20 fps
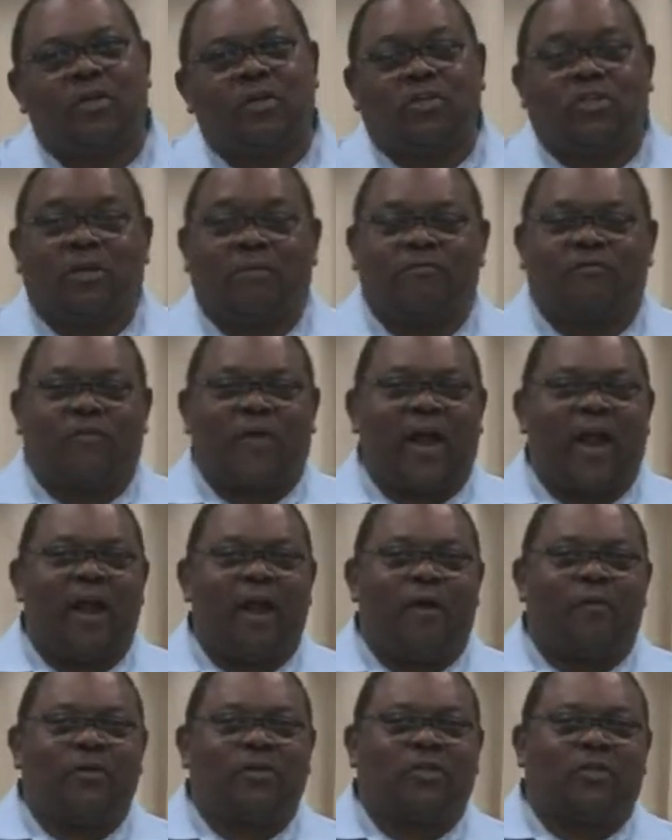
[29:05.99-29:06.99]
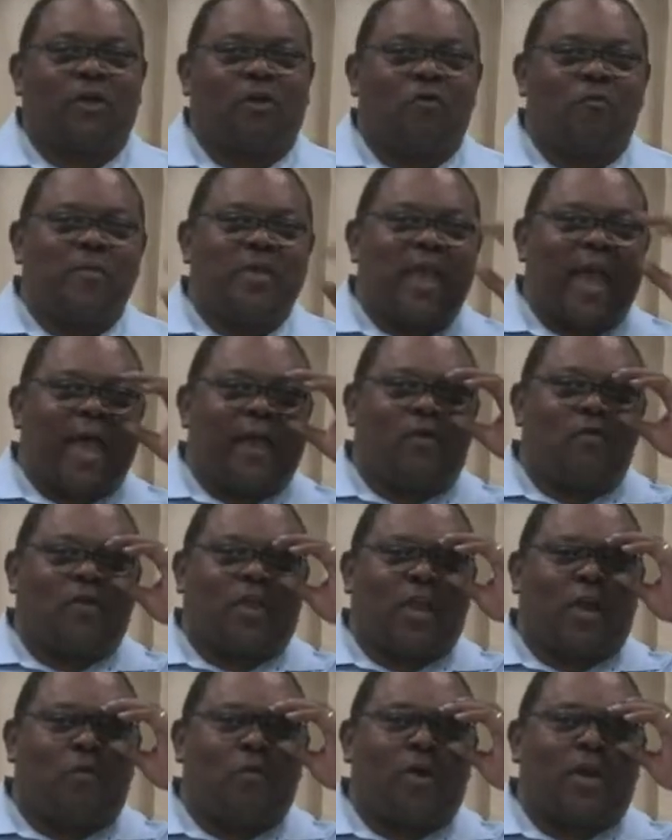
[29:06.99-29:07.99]
Jim Fryer always told me, I don't
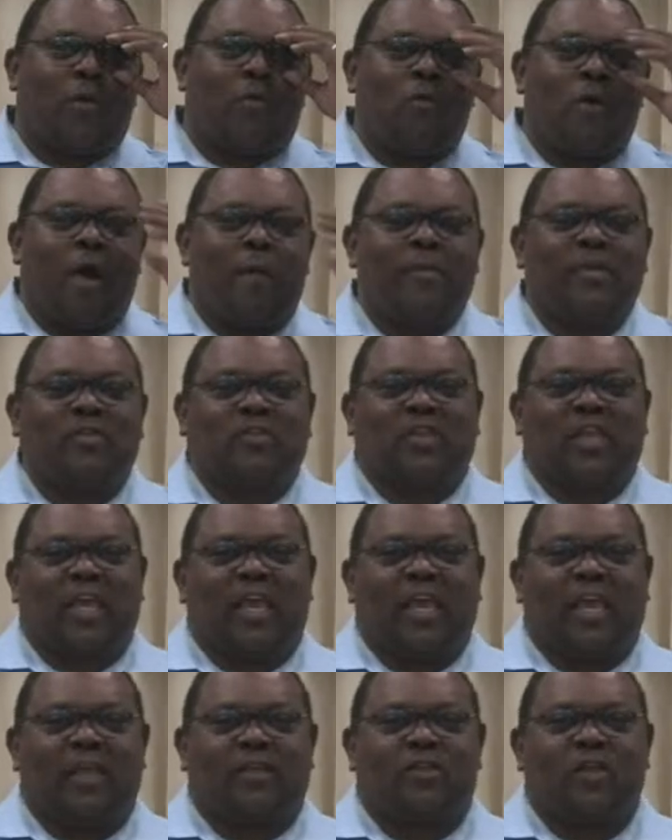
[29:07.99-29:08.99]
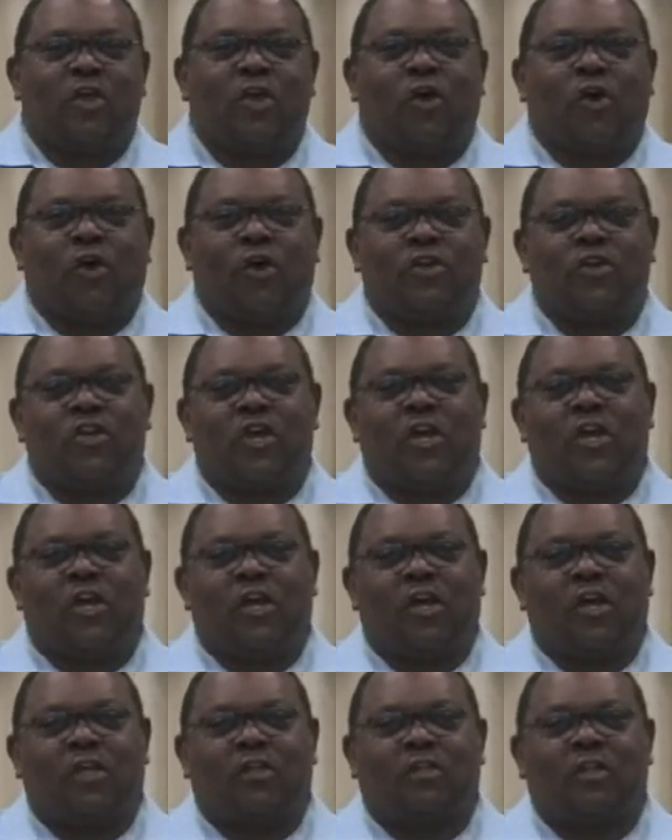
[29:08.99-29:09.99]
care what a woman says or
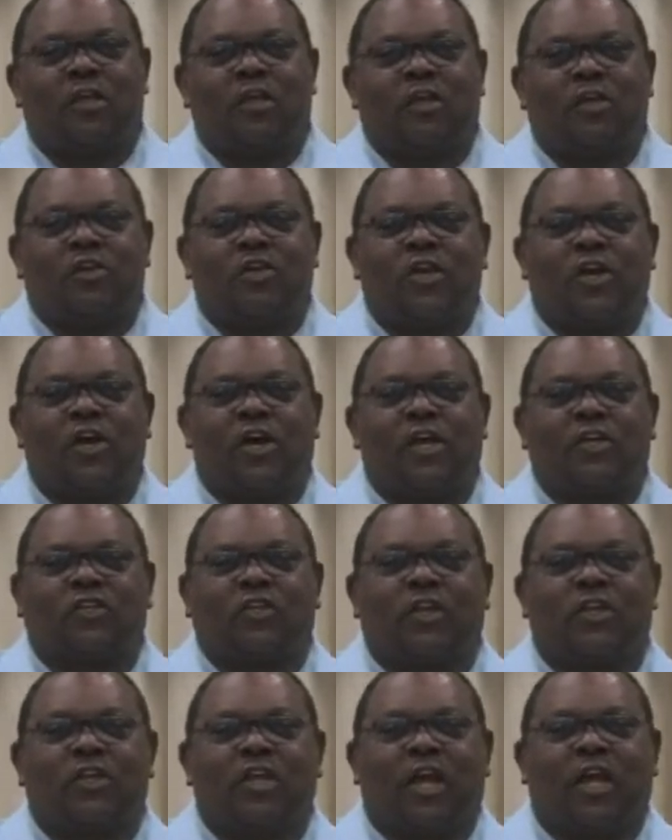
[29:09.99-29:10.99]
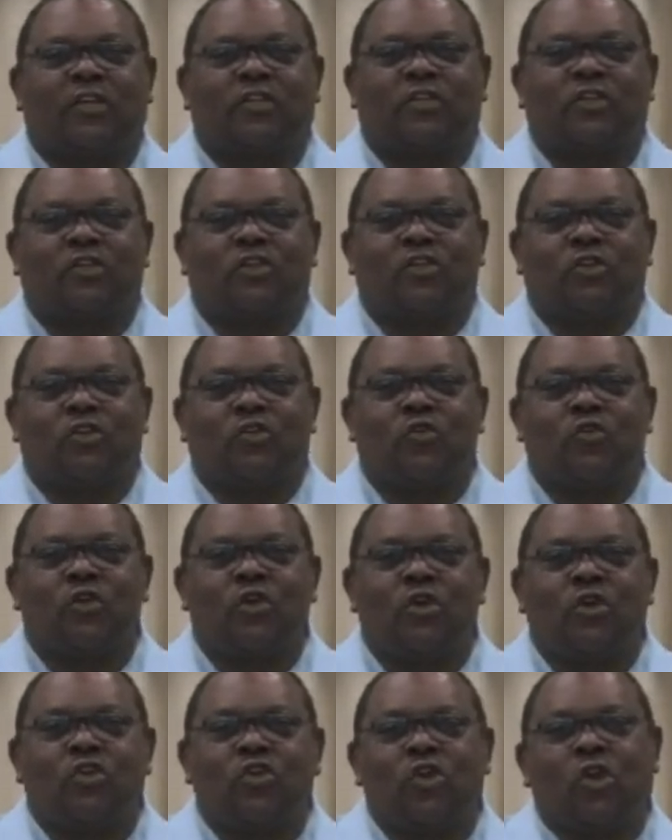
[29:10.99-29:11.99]
does or doesn't do,
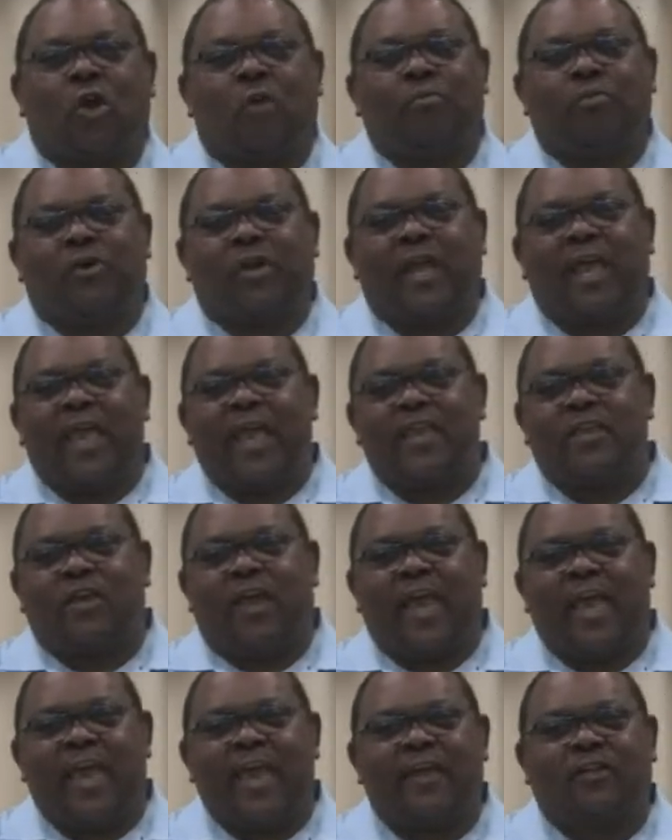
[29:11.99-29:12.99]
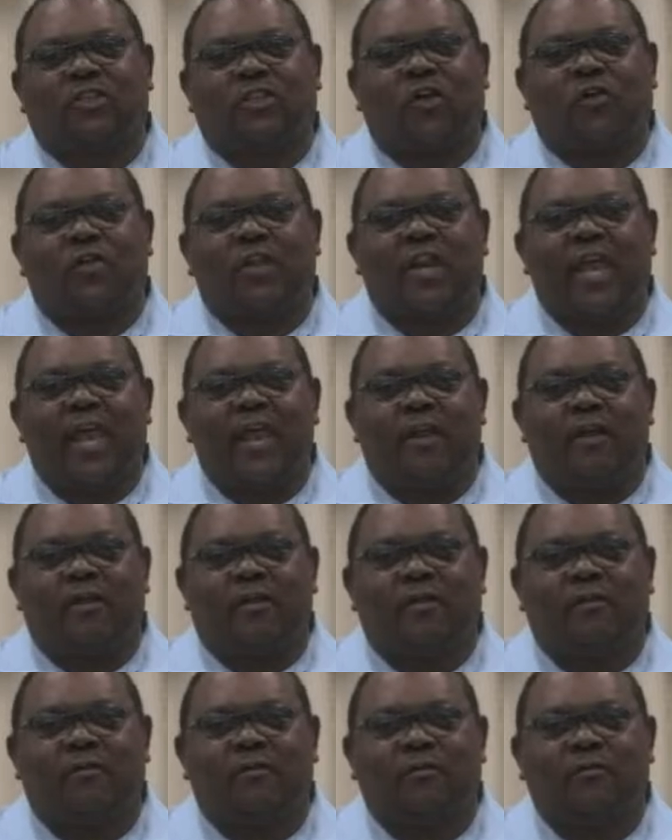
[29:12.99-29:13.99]
you don't put your hands on in anger.